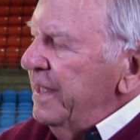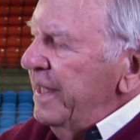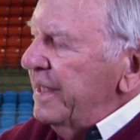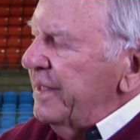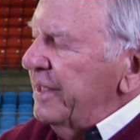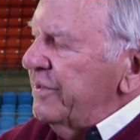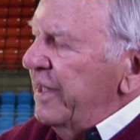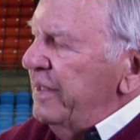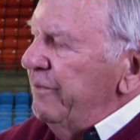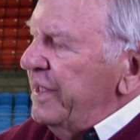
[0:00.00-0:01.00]
it, it
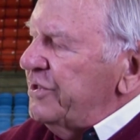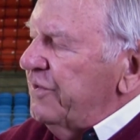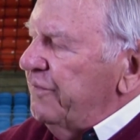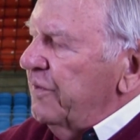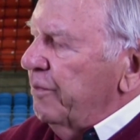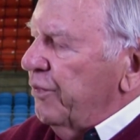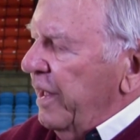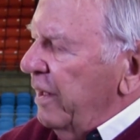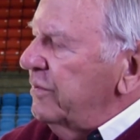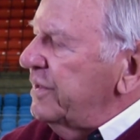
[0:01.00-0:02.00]
kind of makes you feel
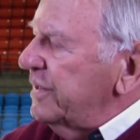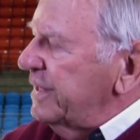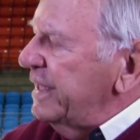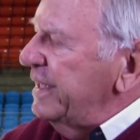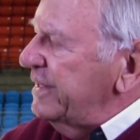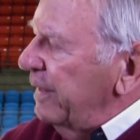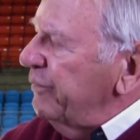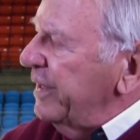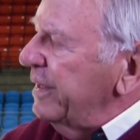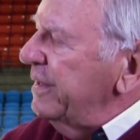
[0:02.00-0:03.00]
proud to see
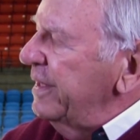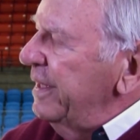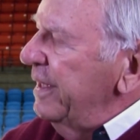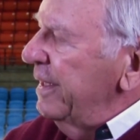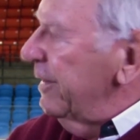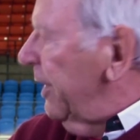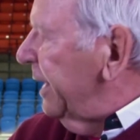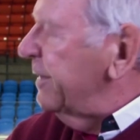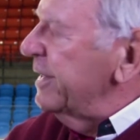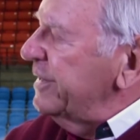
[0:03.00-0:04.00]
something
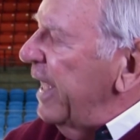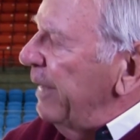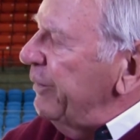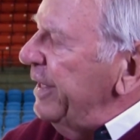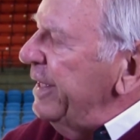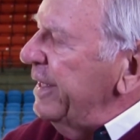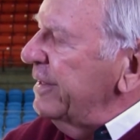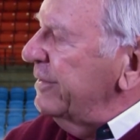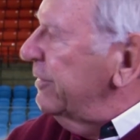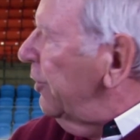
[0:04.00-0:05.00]
like this happening.
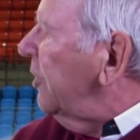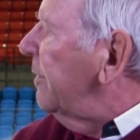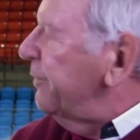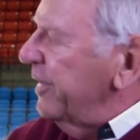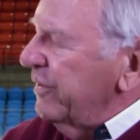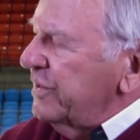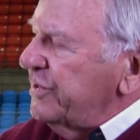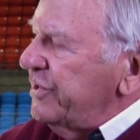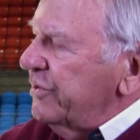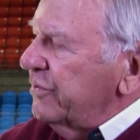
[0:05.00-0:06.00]
And to look up there and
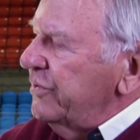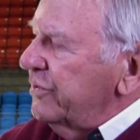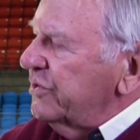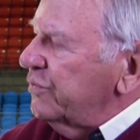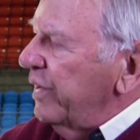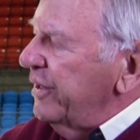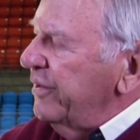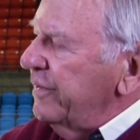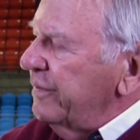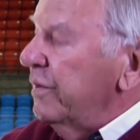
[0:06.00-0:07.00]
see your, your
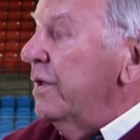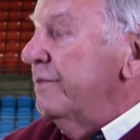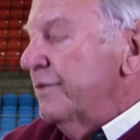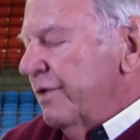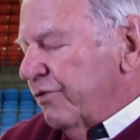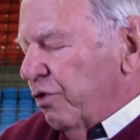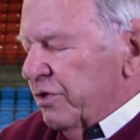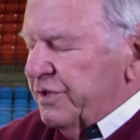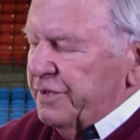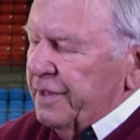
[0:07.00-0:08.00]
sweater. And of
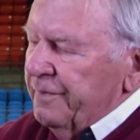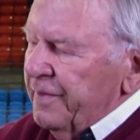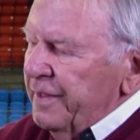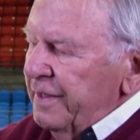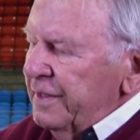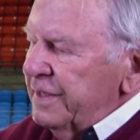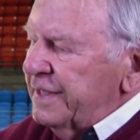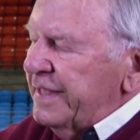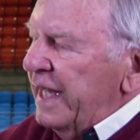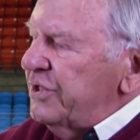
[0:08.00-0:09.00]
course, the
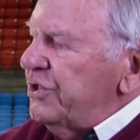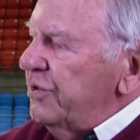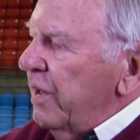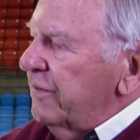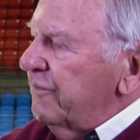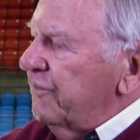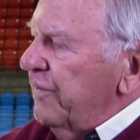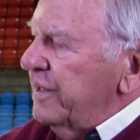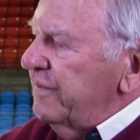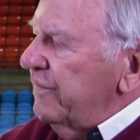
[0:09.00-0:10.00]
statue out in
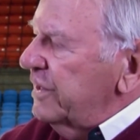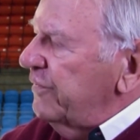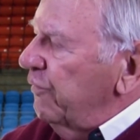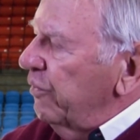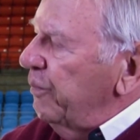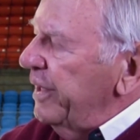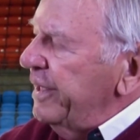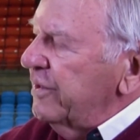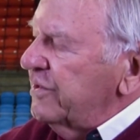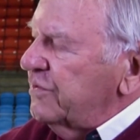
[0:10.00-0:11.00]
front of us, four
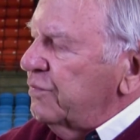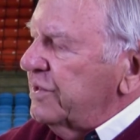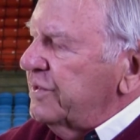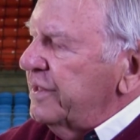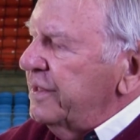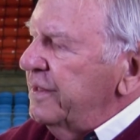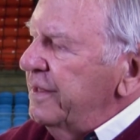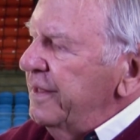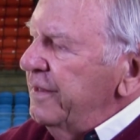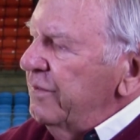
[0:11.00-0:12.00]
players, was the,
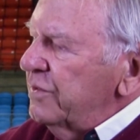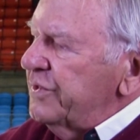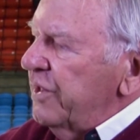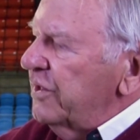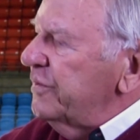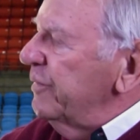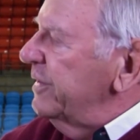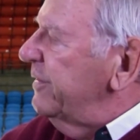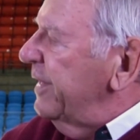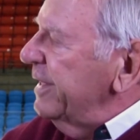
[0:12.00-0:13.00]
was the
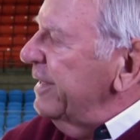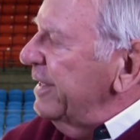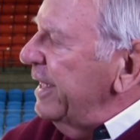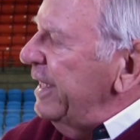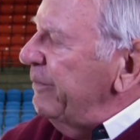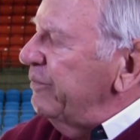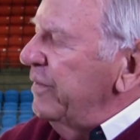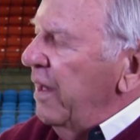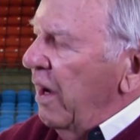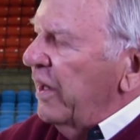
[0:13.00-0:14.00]
ultimate thing that any
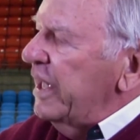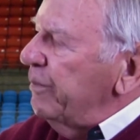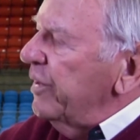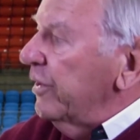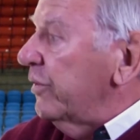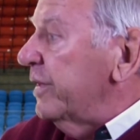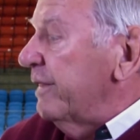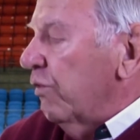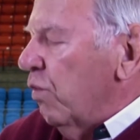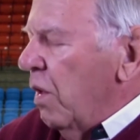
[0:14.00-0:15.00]
hockey player could
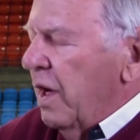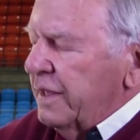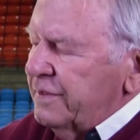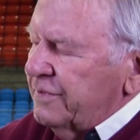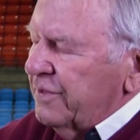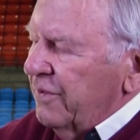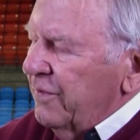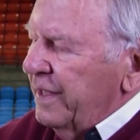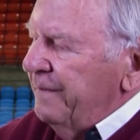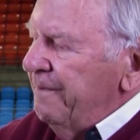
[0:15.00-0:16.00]
ever want. So
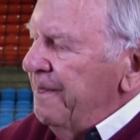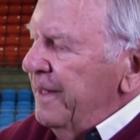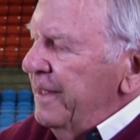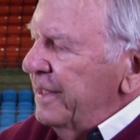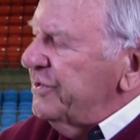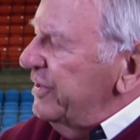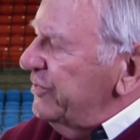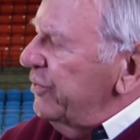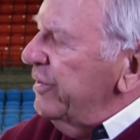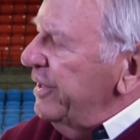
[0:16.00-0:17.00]
uh, it's, it's
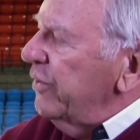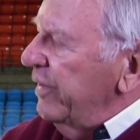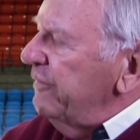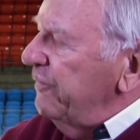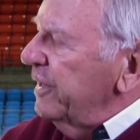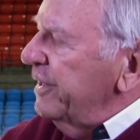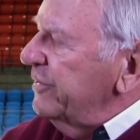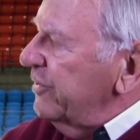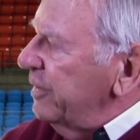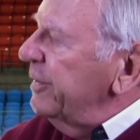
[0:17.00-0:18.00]
certainly a great feeling
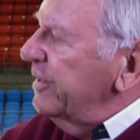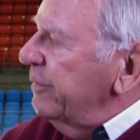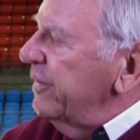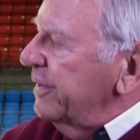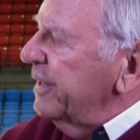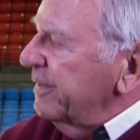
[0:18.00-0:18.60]
to come into the building.